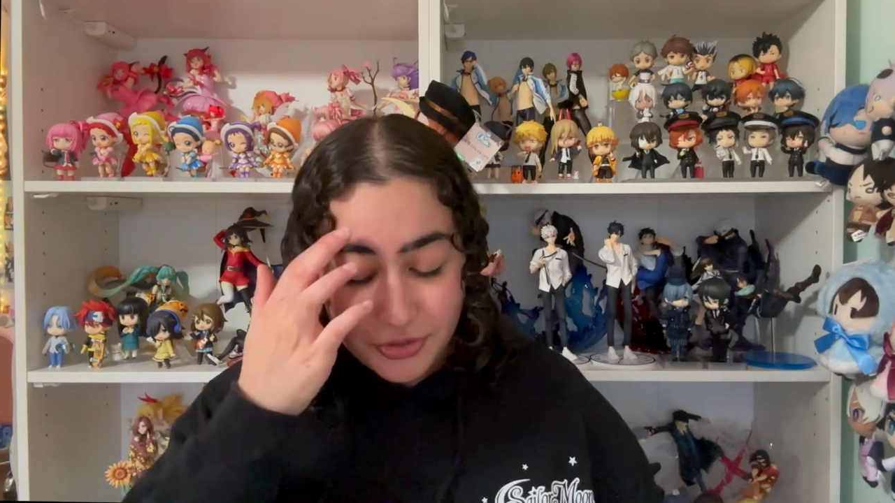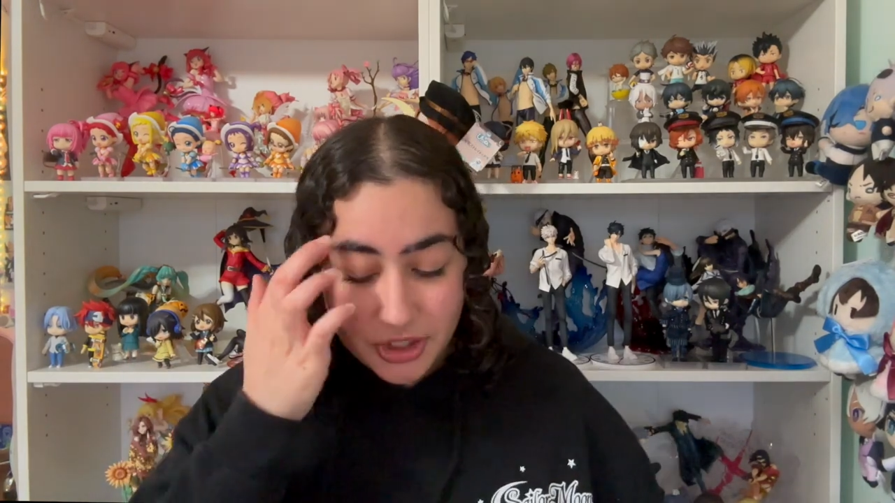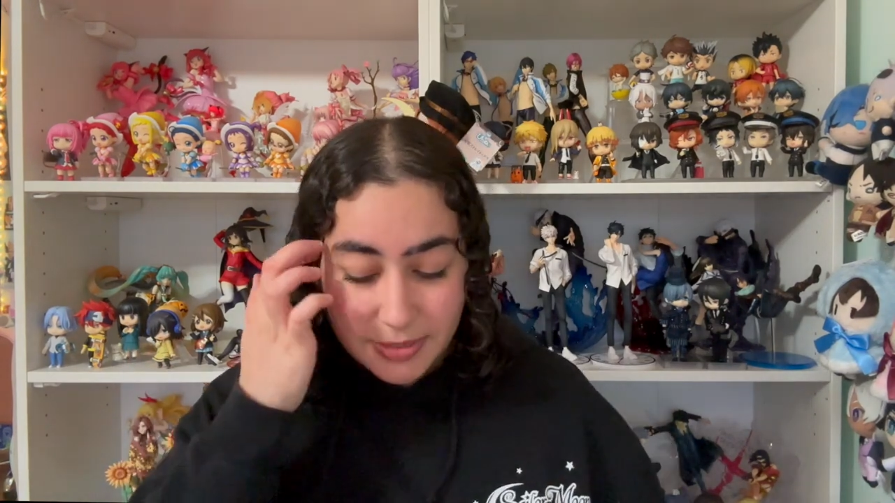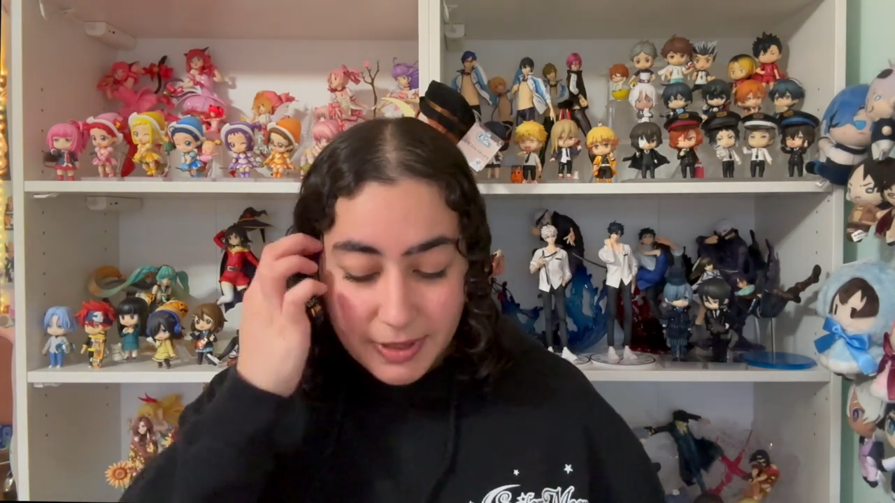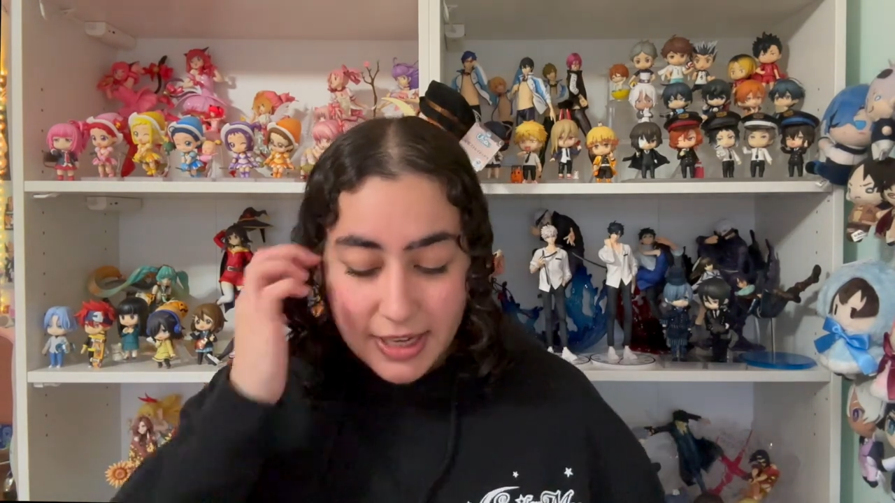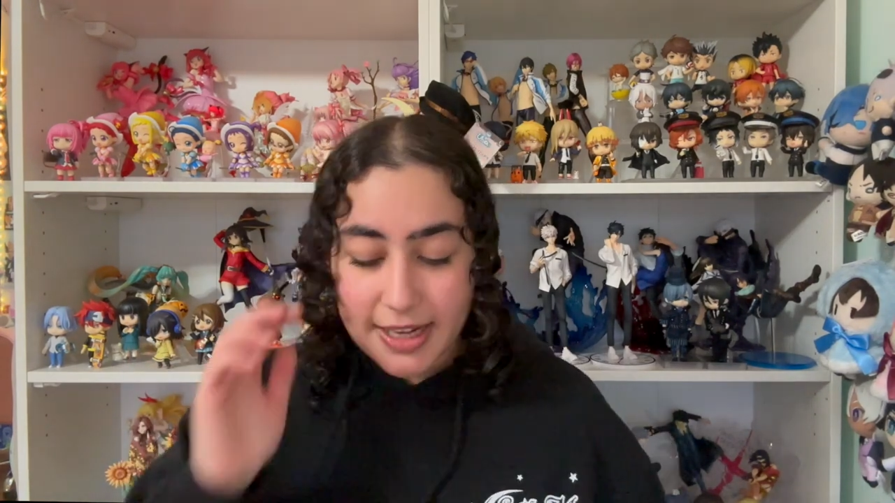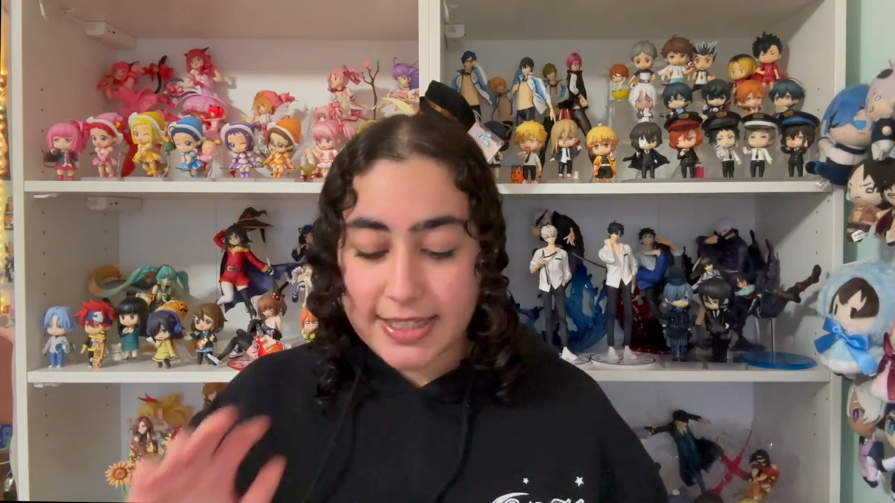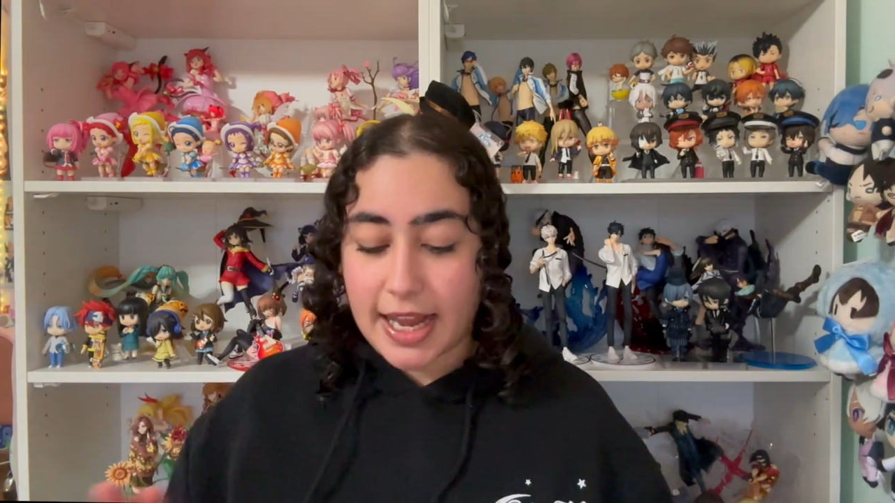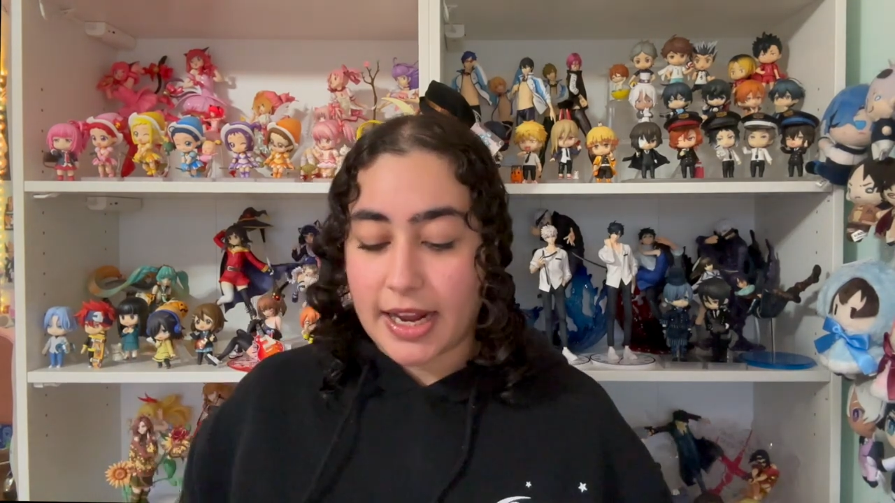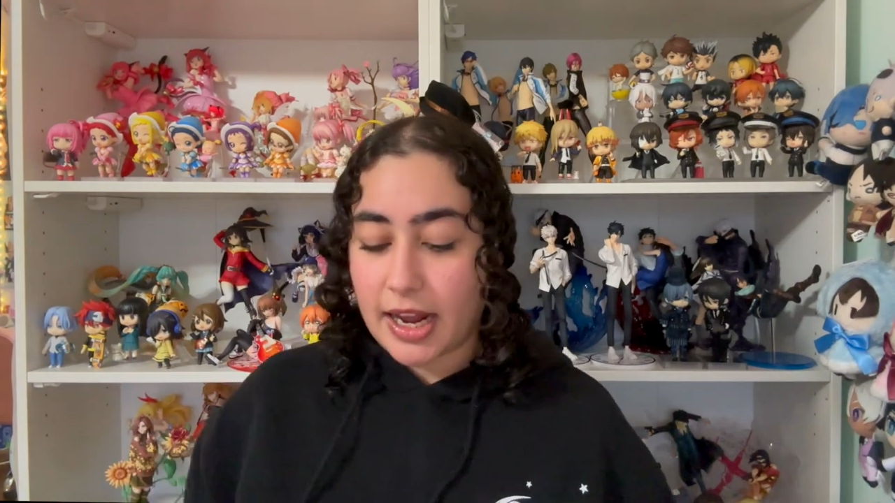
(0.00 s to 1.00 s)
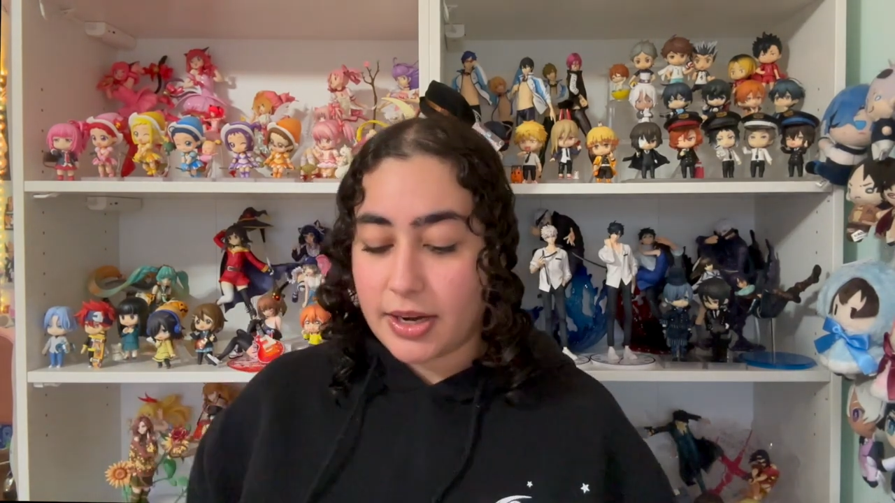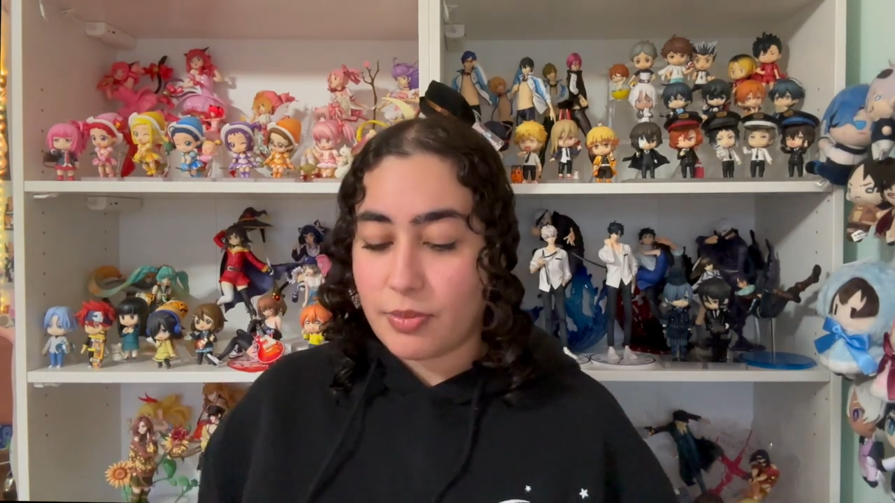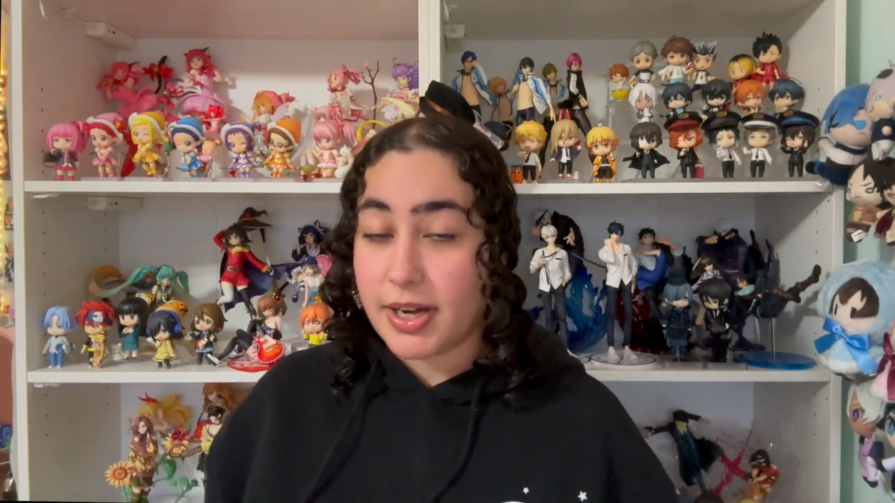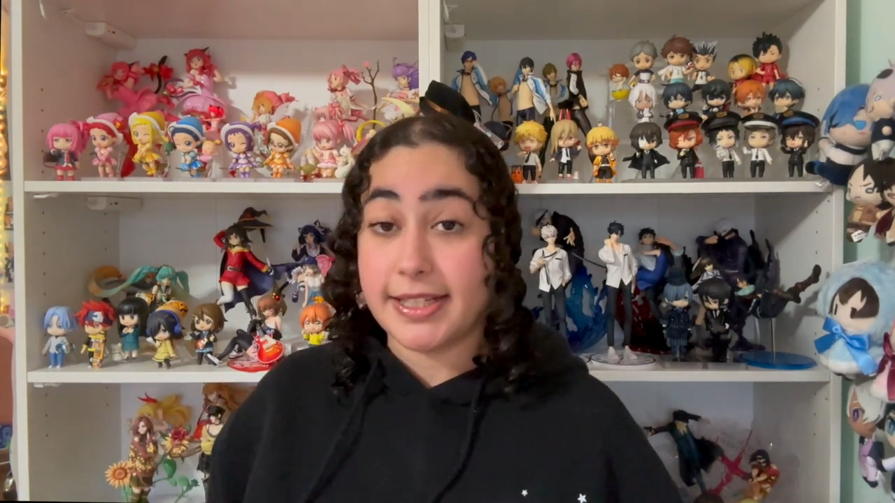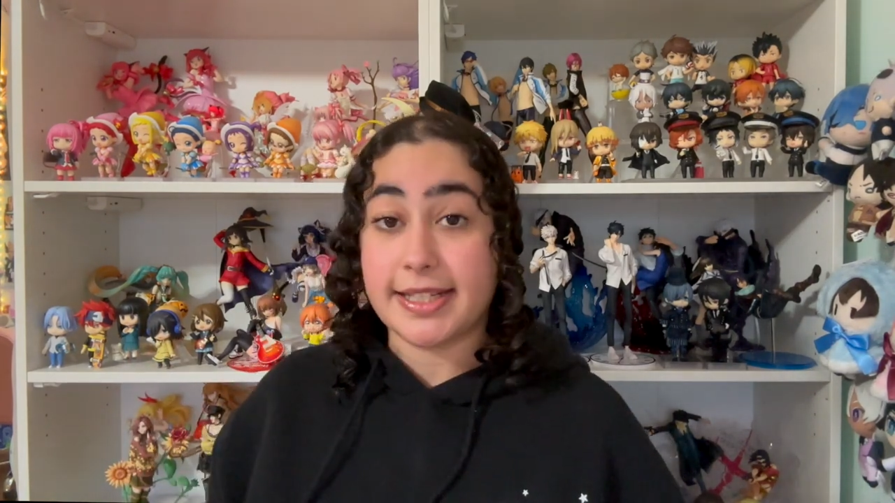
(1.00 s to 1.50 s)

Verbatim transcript: just because I kind of wanted